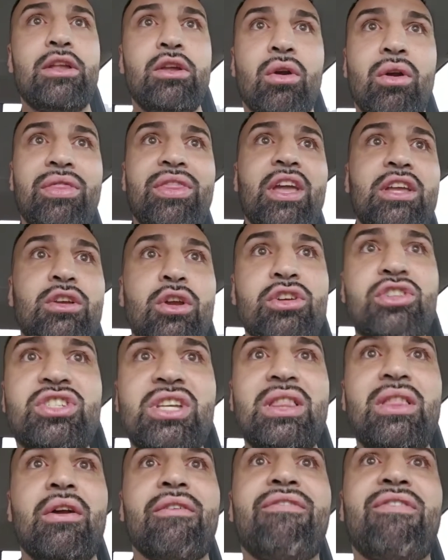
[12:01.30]
you're
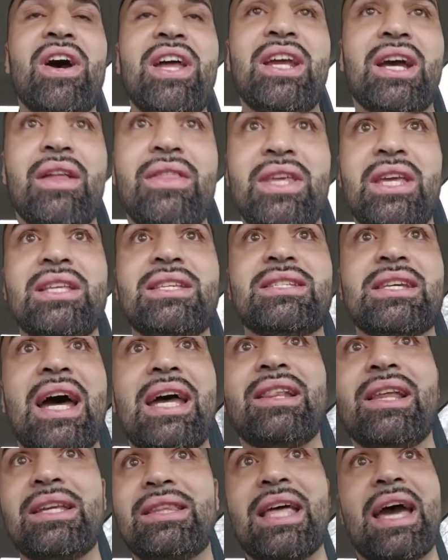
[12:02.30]
sitting there fighting on the inside
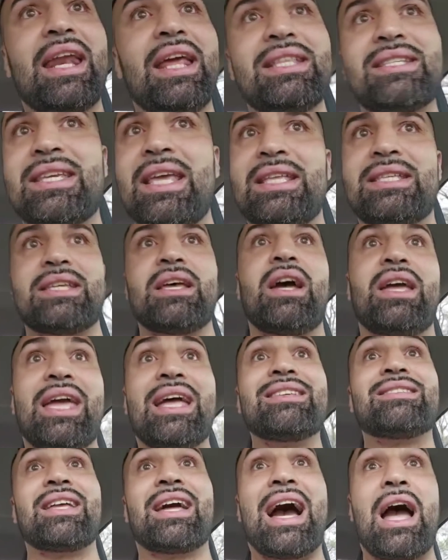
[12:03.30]
like that, it's
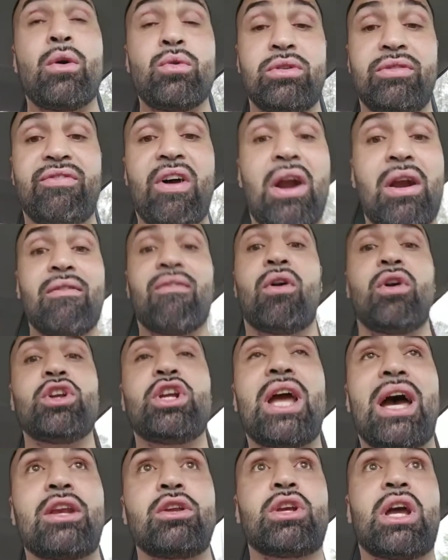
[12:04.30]
against the guy who's very, very
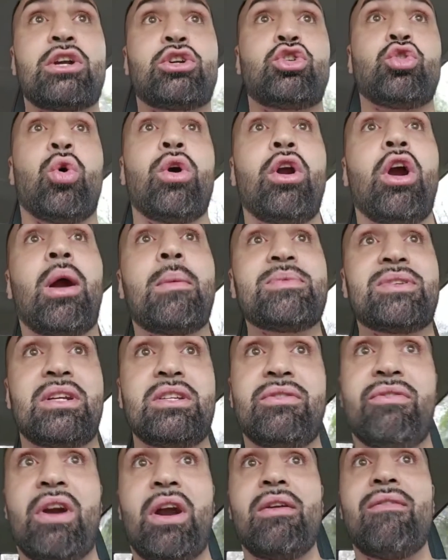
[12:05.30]
got short arms and is
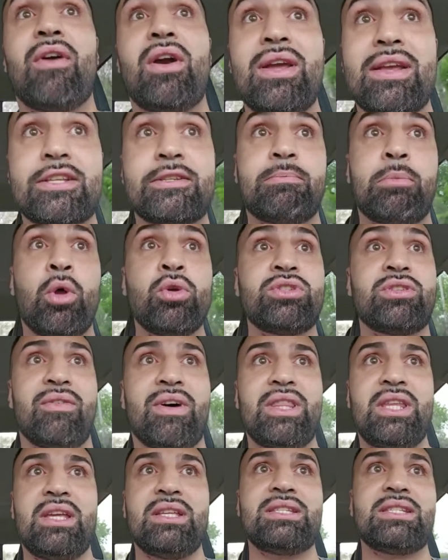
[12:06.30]
very, very explosive on
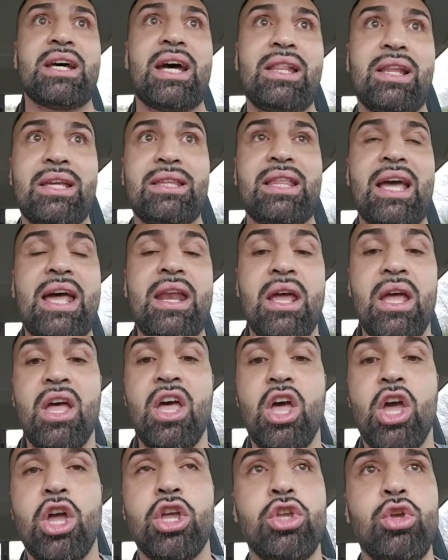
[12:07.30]
the inside like that.
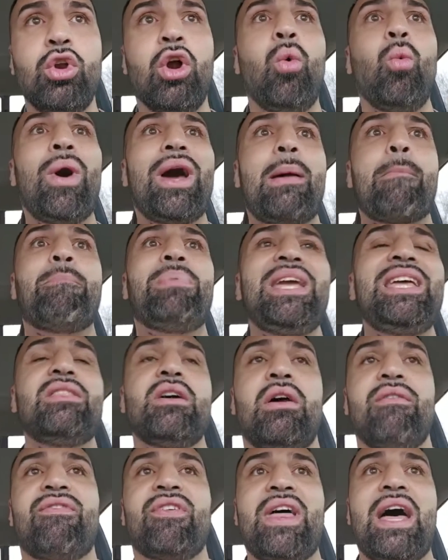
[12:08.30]
You don't want to be
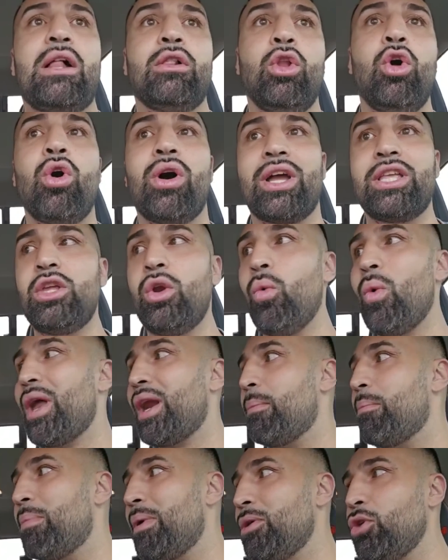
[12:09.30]
there for that long, and you don't want
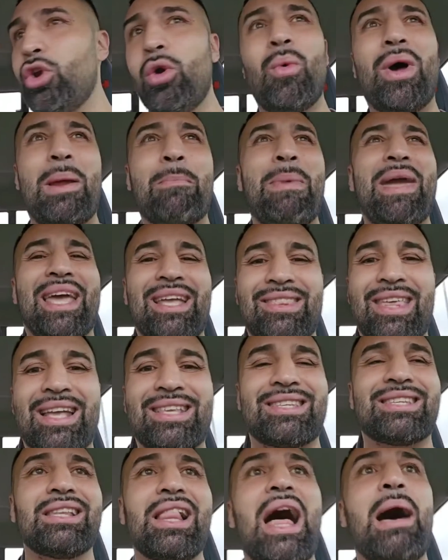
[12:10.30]
to make it that
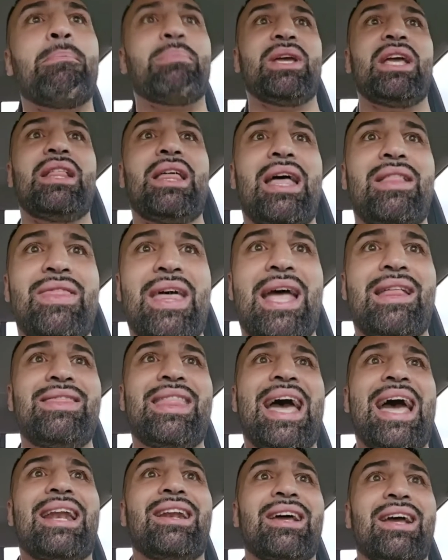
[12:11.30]
sloppy and
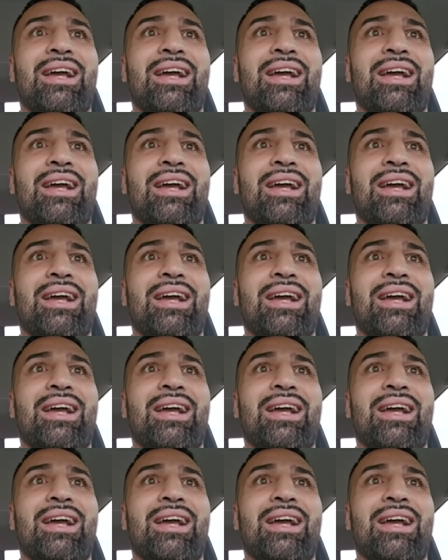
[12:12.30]
that